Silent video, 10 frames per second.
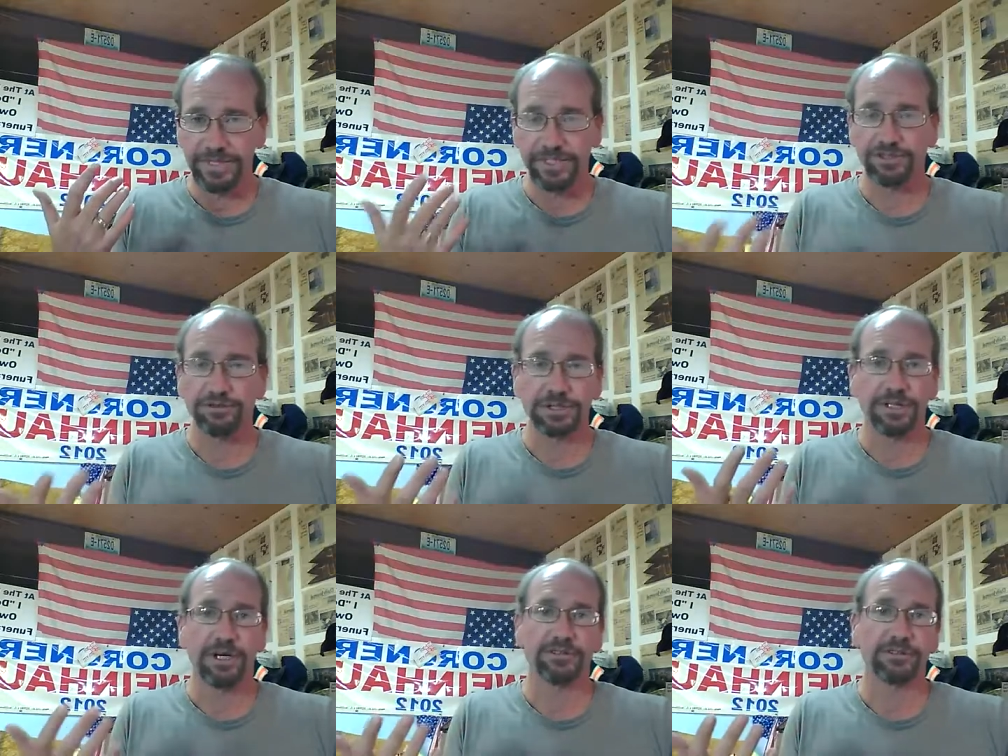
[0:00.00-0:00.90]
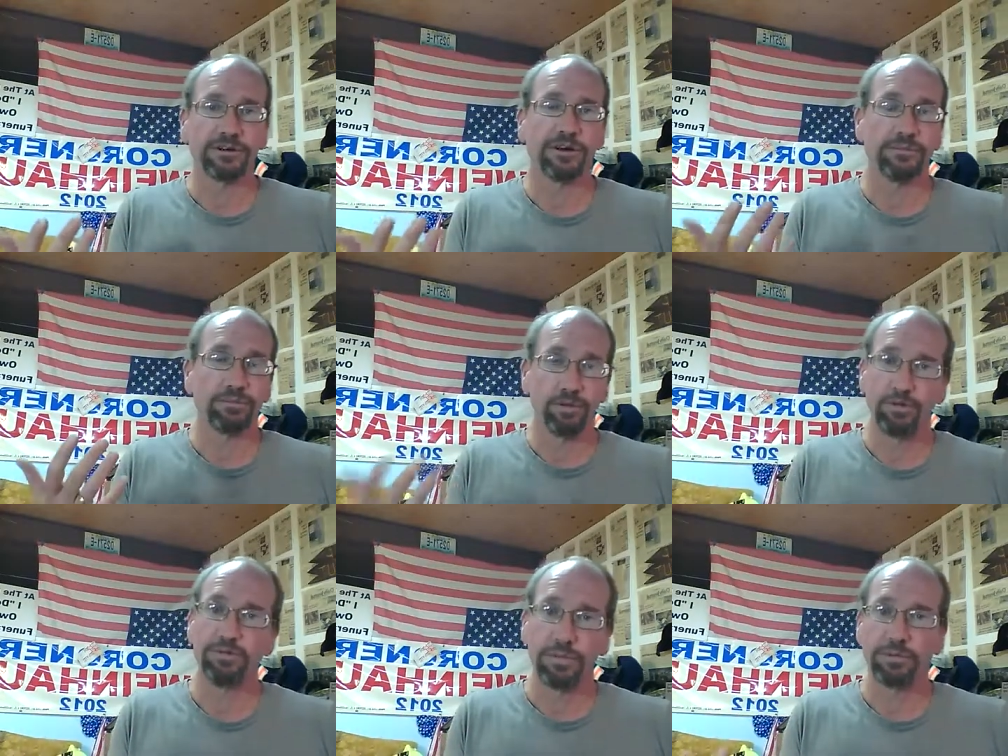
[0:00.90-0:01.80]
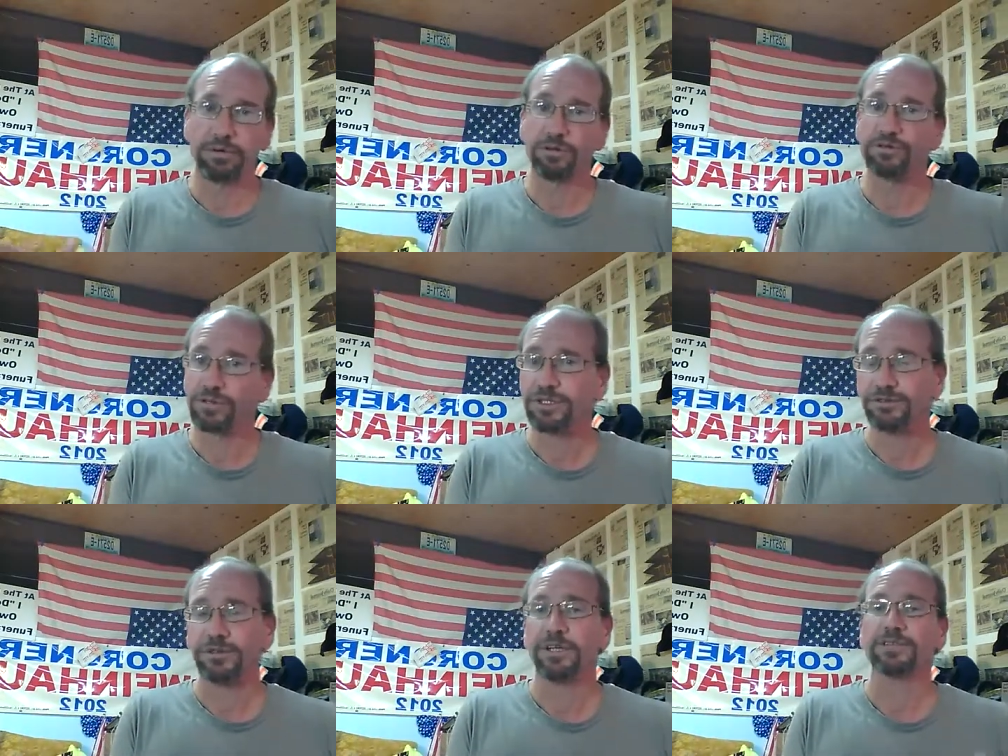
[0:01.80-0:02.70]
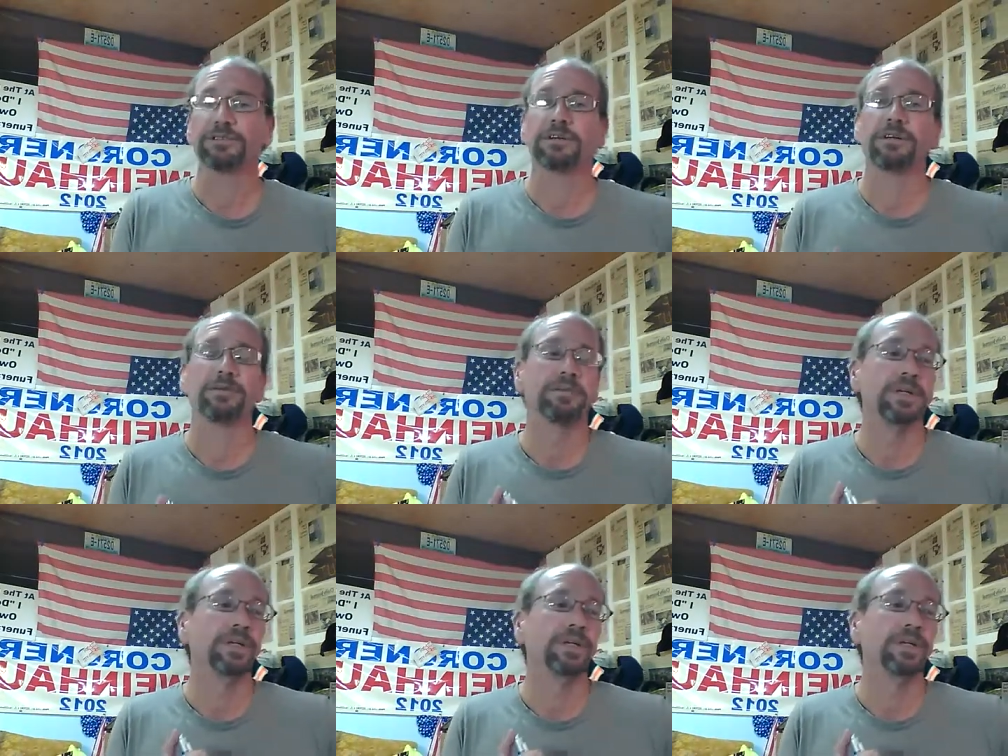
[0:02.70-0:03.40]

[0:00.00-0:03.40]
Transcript: injury, loss, or harm, provable personal injury, loss, or harm.